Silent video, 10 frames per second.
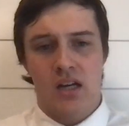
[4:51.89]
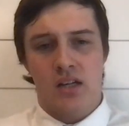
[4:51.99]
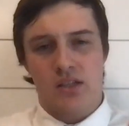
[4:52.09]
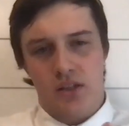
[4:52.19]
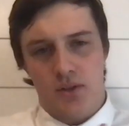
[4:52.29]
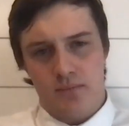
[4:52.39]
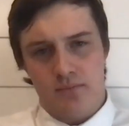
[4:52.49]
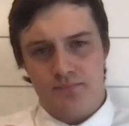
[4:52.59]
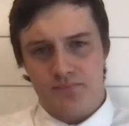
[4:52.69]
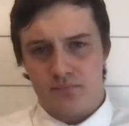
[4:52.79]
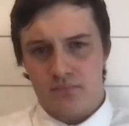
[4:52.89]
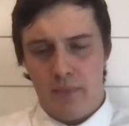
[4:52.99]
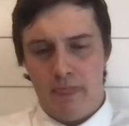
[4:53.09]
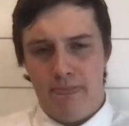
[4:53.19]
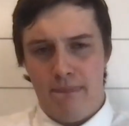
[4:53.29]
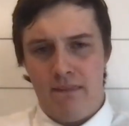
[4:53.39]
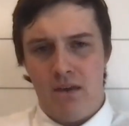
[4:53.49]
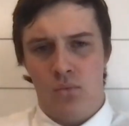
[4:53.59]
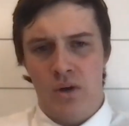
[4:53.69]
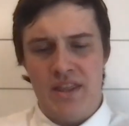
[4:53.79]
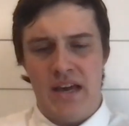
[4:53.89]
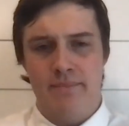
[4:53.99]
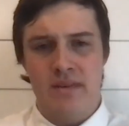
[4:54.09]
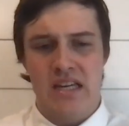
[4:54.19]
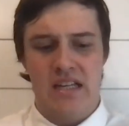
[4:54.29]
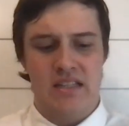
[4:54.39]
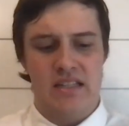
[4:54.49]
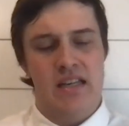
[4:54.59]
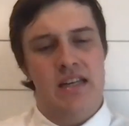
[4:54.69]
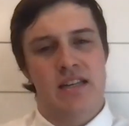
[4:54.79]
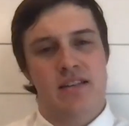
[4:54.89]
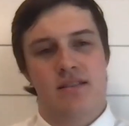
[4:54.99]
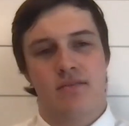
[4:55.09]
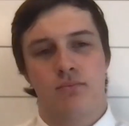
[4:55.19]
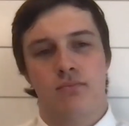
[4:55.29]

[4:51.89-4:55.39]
So what that means is